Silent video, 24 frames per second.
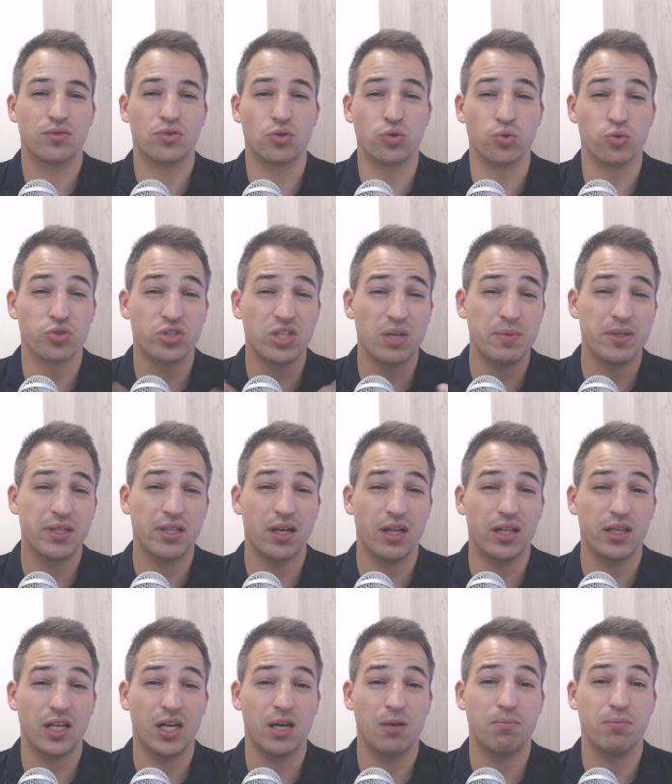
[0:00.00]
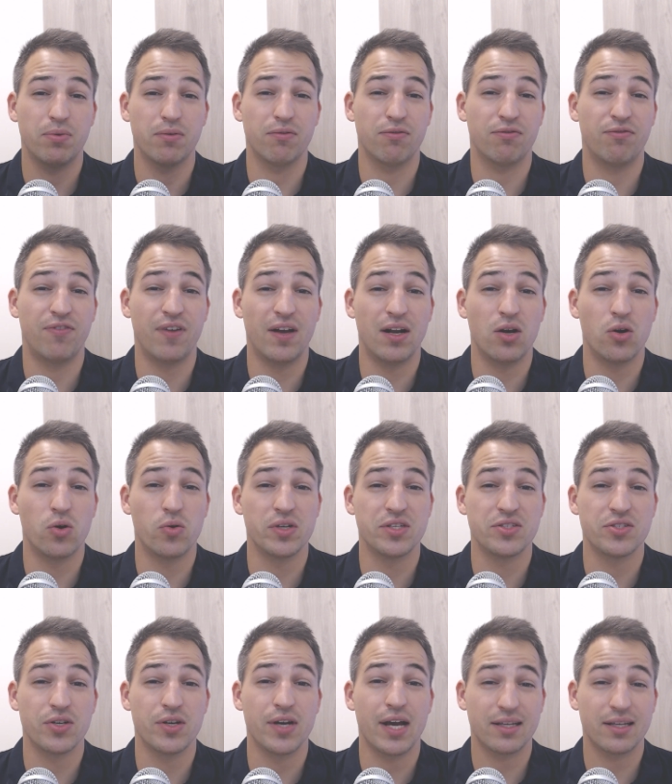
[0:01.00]
To sum it all up, Fellow is
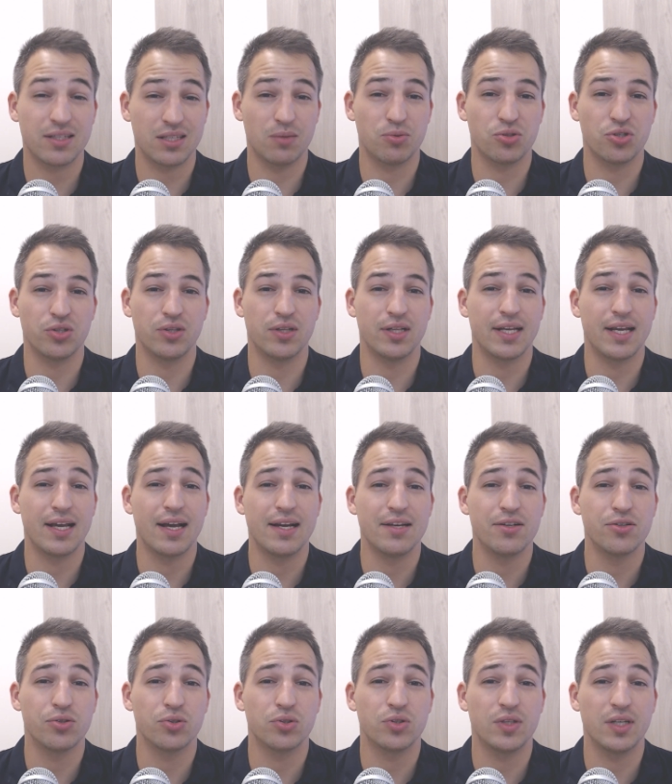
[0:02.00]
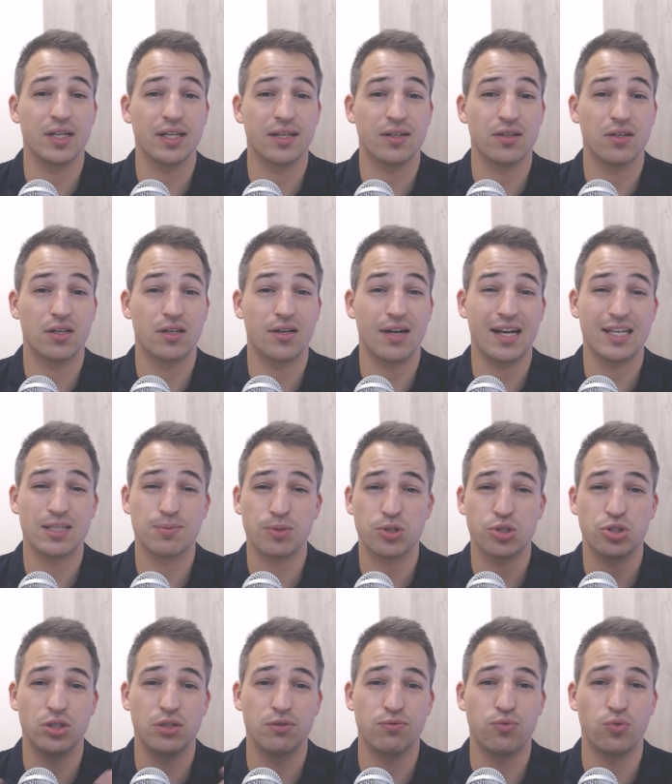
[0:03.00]
an exceptional AI note taker,
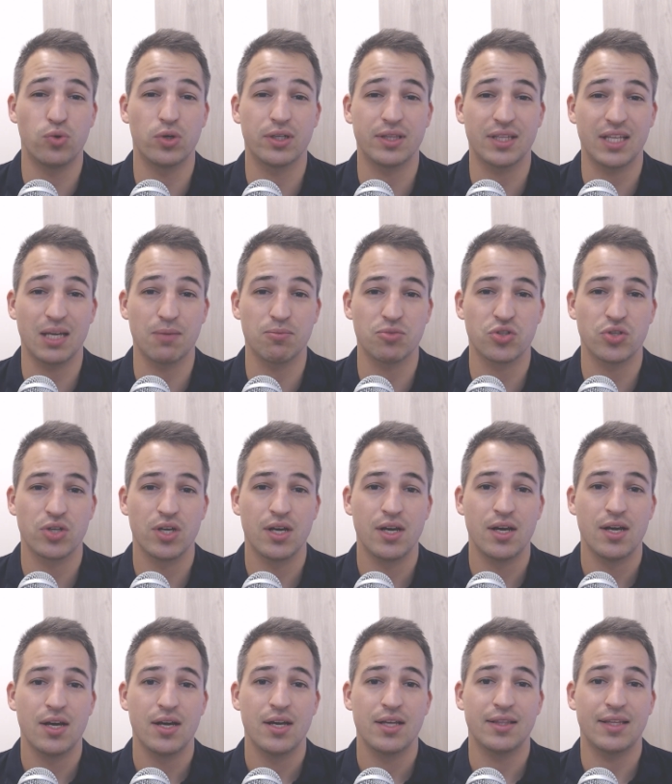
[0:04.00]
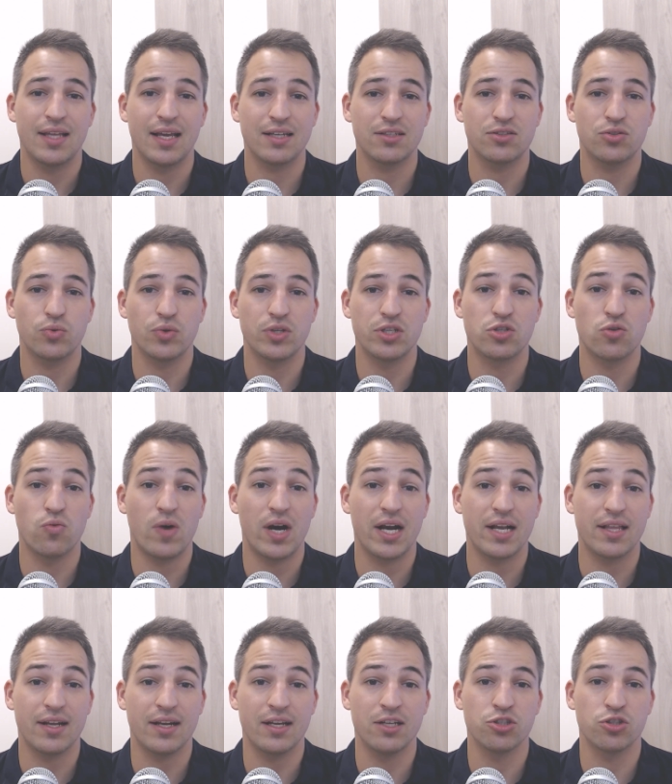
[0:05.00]
especially for teams, thanks to its
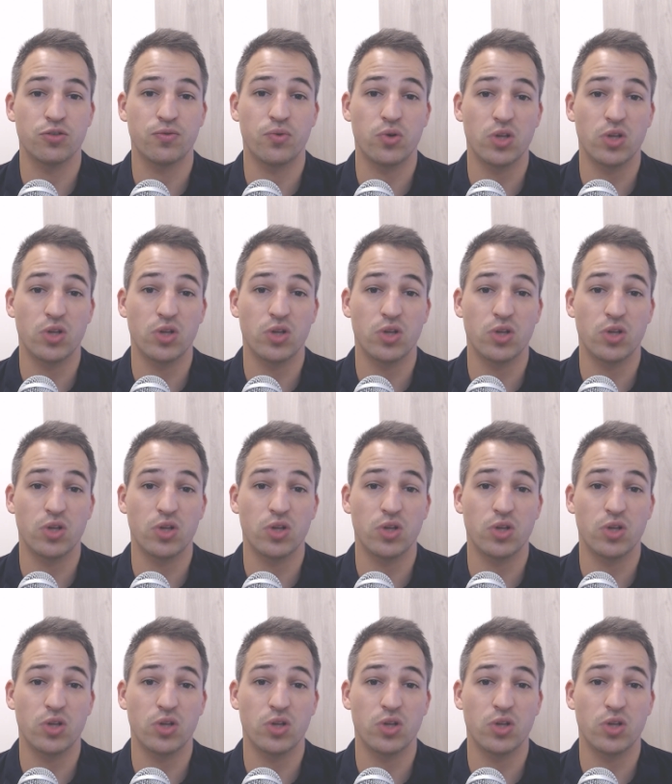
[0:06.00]
wide range of